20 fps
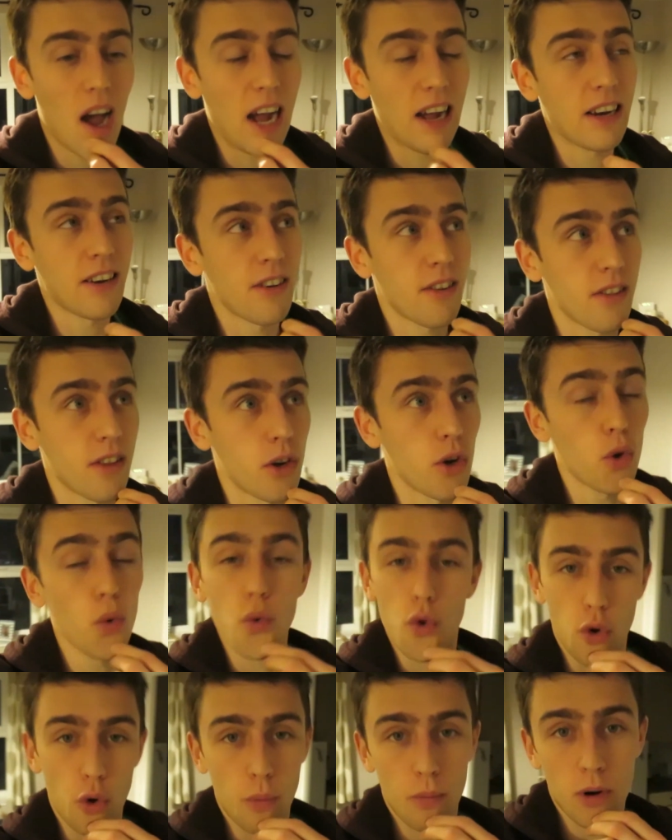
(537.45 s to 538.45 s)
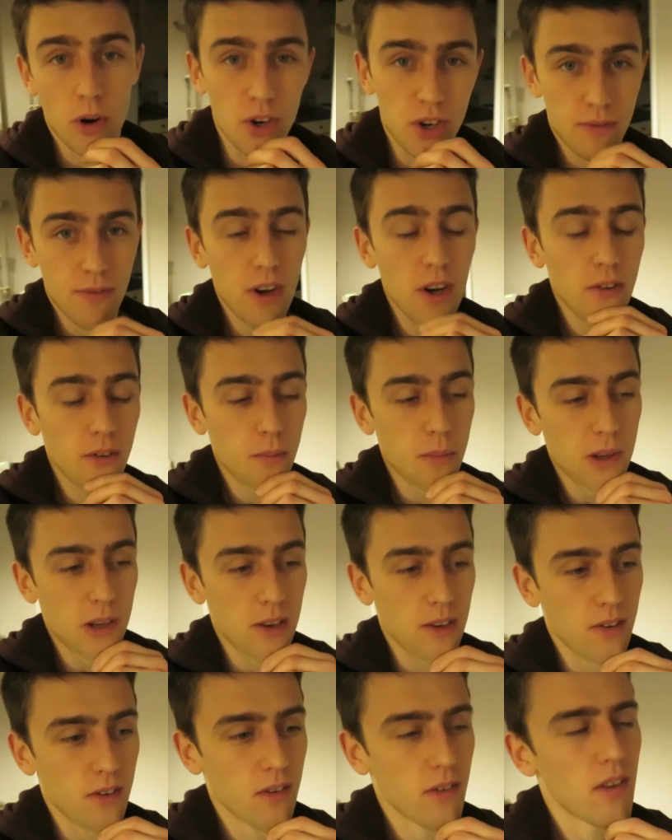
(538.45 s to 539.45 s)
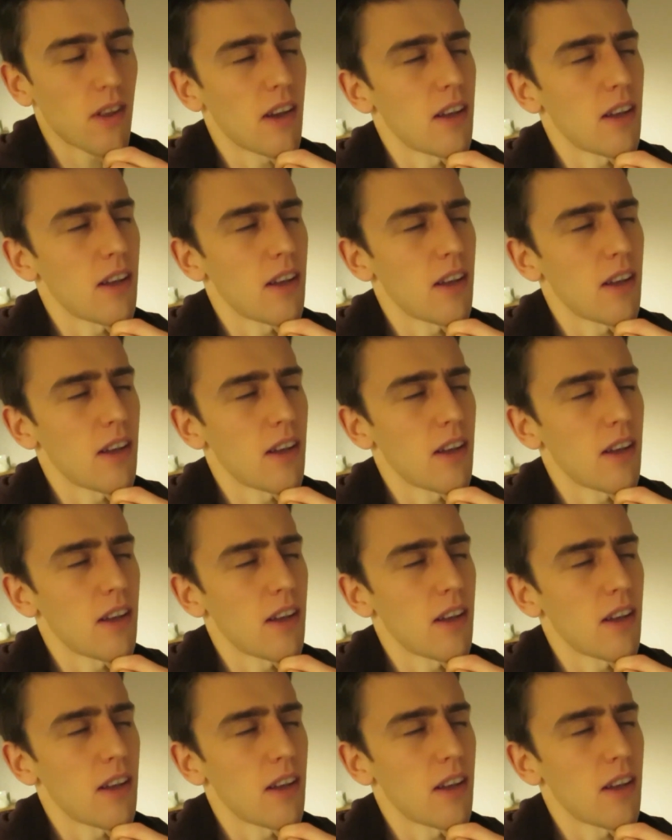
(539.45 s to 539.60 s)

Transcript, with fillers: and the NuDo project files because